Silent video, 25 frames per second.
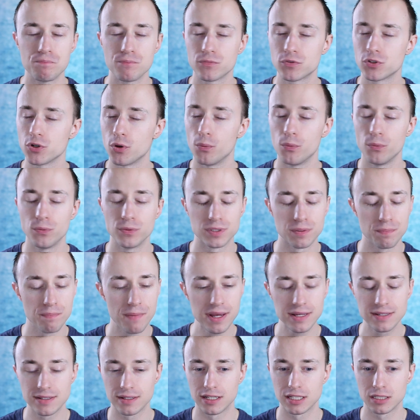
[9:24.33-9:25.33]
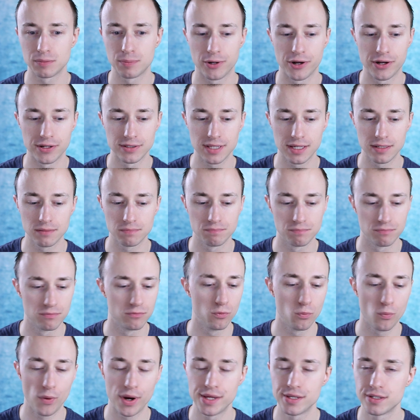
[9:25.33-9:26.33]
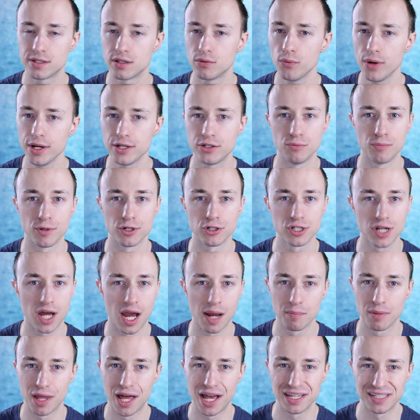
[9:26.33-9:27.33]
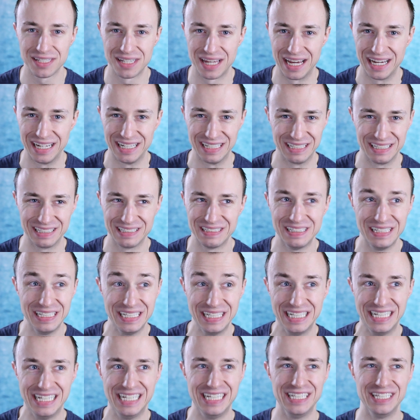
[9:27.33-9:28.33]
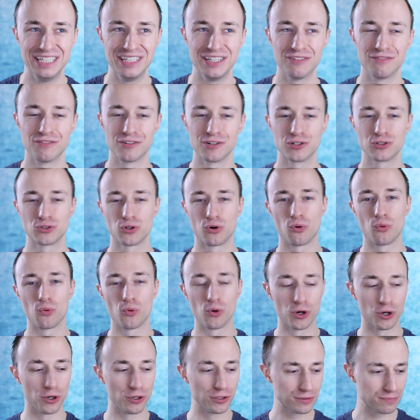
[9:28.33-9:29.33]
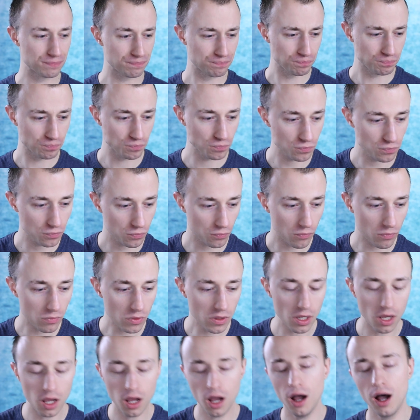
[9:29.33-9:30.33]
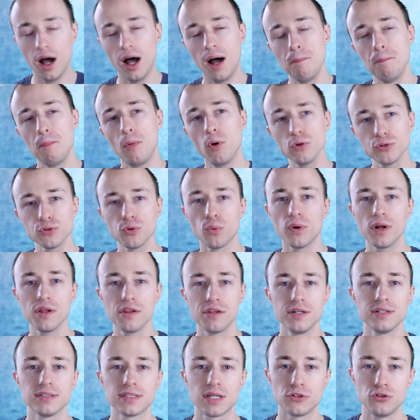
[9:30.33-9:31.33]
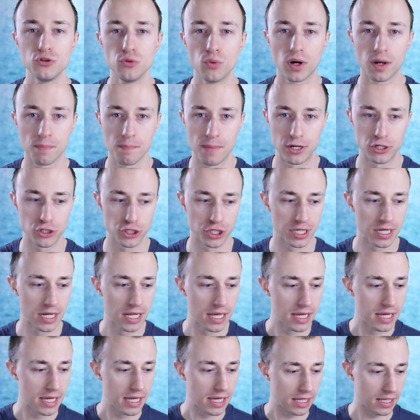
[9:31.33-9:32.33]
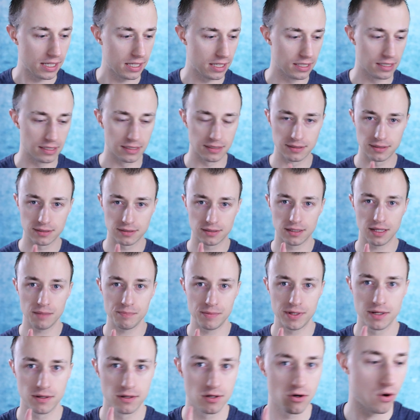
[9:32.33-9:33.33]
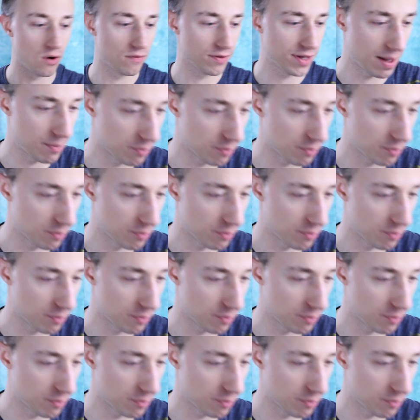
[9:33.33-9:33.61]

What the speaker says: So it was an amazing experience. I wasted way too much time last night in the virtual world. Also, one of the things I do want to mention is, let me go off